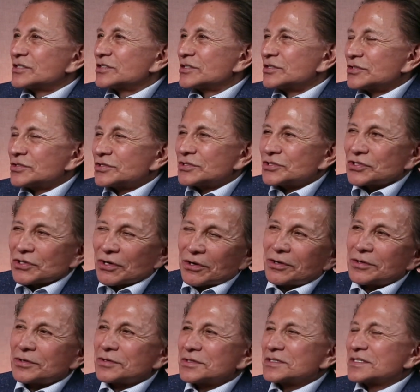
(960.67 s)
and
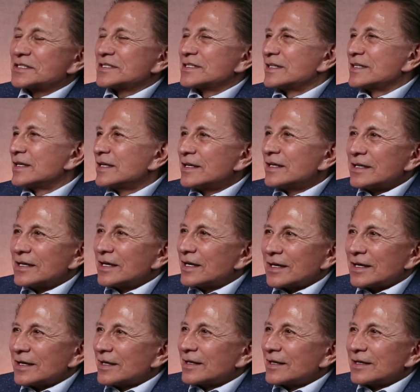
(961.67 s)
shirts and
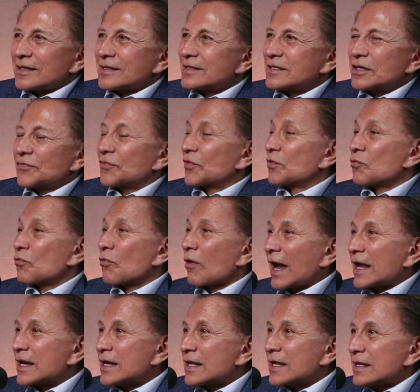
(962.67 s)
uh, different
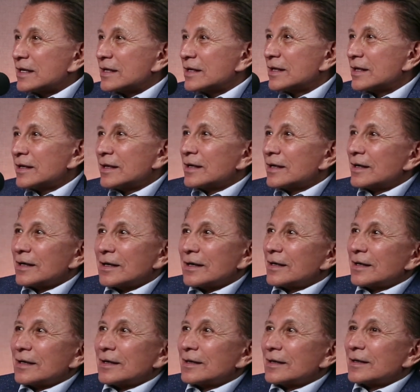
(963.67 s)
riding. Uh,
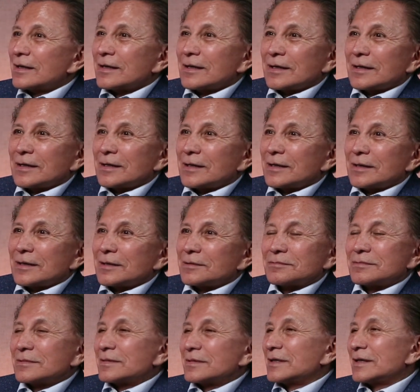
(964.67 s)

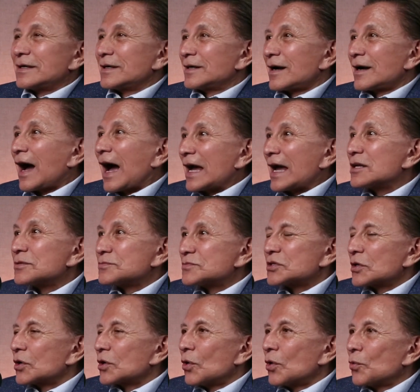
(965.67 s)
uh, uh, items
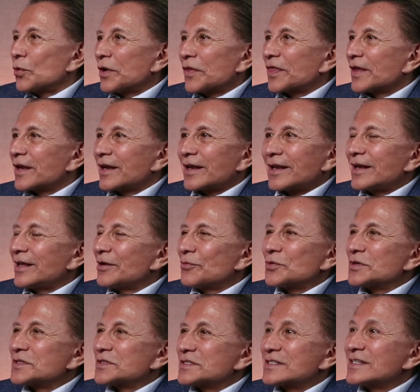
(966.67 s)
to go with it, and it
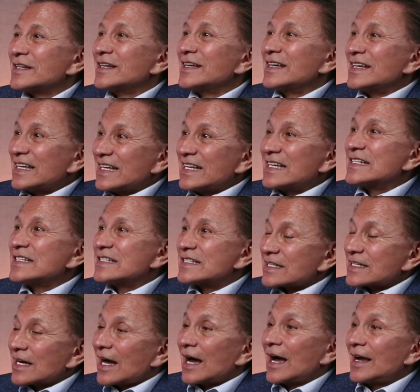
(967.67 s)
was
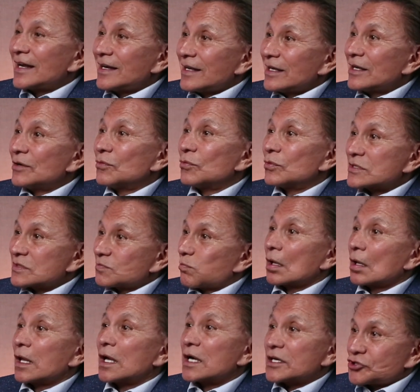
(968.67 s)
inside. It was
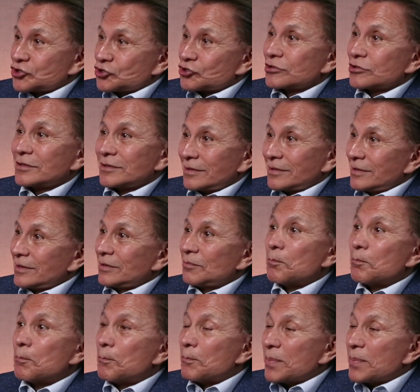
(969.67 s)
plush. Yeah, and it was